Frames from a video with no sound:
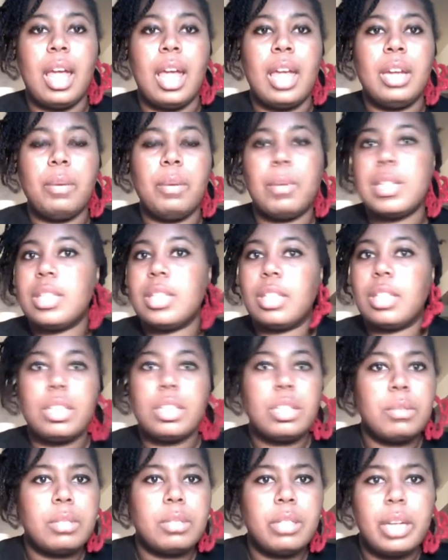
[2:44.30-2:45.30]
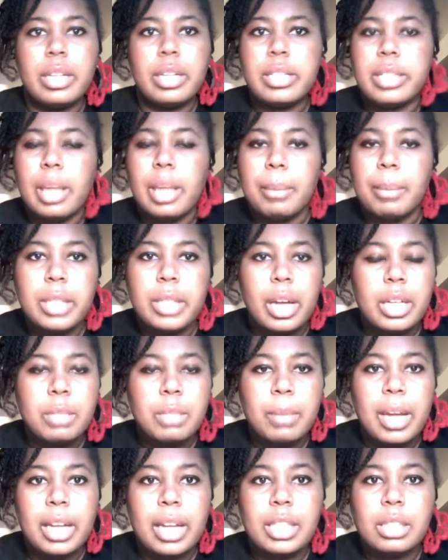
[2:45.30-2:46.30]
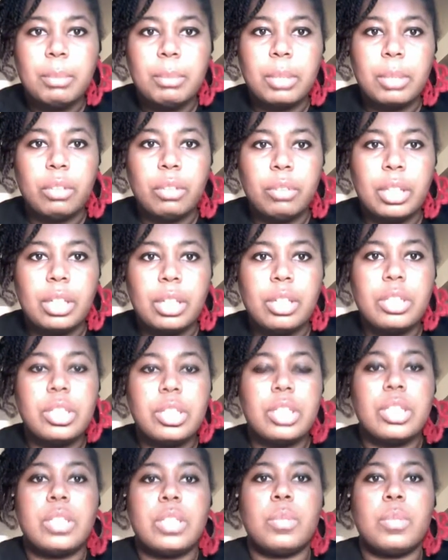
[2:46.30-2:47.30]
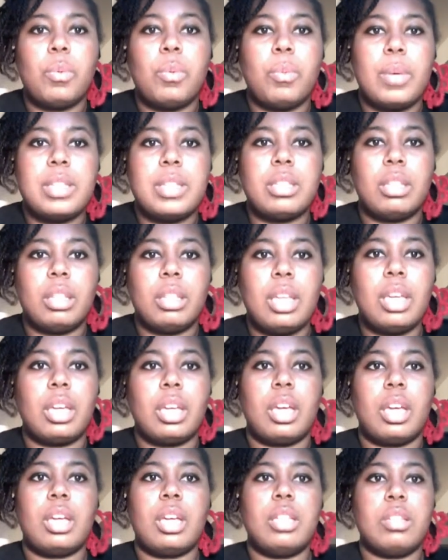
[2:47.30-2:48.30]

And it wasn't that she was trying to sabotage my academic career. She just wasn't thinking.